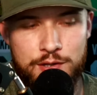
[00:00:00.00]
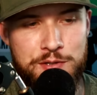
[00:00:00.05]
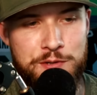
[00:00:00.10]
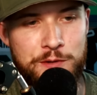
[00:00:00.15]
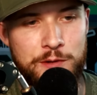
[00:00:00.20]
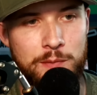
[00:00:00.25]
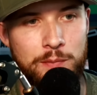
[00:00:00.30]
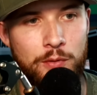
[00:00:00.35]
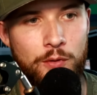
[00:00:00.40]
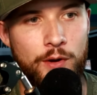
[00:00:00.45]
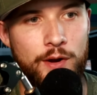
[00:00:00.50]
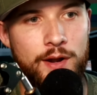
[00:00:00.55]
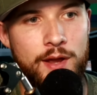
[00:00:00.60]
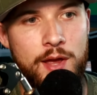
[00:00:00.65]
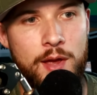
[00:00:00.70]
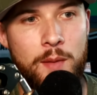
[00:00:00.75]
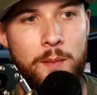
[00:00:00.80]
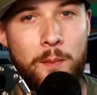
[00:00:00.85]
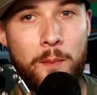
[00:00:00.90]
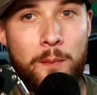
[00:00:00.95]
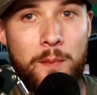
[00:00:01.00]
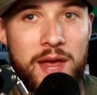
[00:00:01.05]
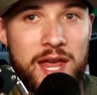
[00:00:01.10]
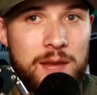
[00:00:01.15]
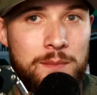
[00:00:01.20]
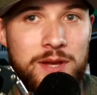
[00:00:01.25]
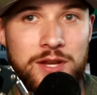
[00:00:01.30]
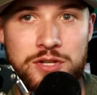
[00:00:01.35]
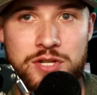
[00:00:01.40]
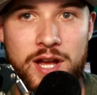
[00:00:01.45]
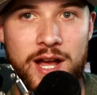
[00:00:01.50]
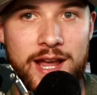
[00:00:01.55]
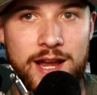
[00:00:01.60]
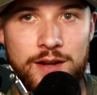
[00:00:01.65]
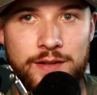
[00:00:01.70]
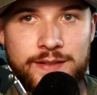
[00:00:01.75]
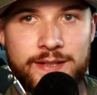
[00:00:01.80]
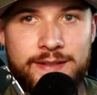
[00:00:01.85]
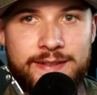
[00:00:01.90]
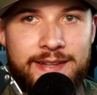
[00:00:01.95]
injury report, maybe
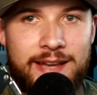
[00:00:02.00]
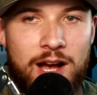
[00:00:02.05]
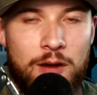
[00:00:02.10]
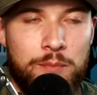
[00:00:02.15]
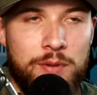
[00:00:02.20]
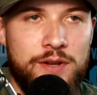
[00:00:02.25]
Jaire sits out,